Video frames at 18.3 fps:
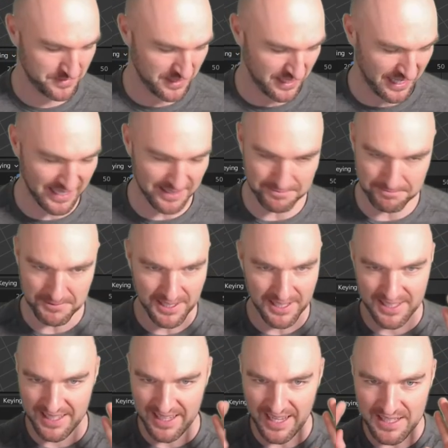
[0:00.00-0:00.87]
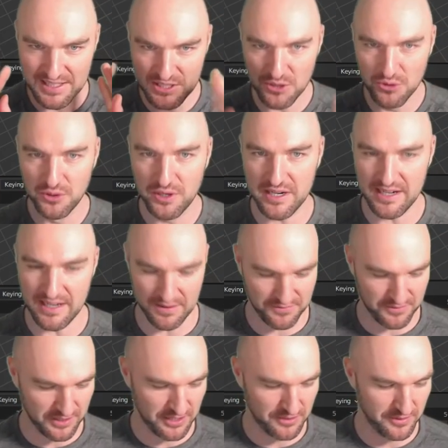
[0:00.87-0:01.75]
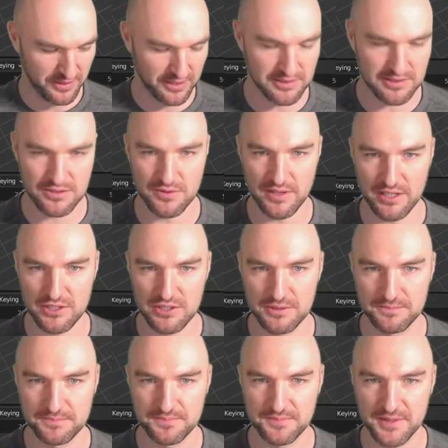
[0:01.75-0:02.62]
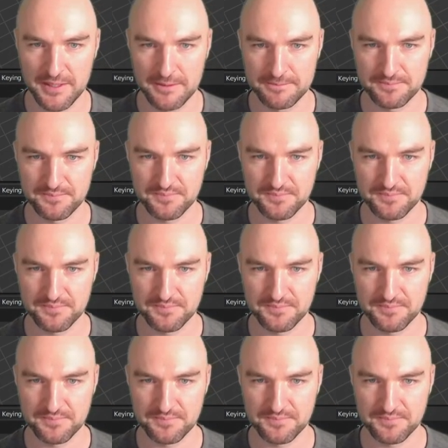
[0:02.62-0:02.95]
And it's good enough for the reconstruction. Yep.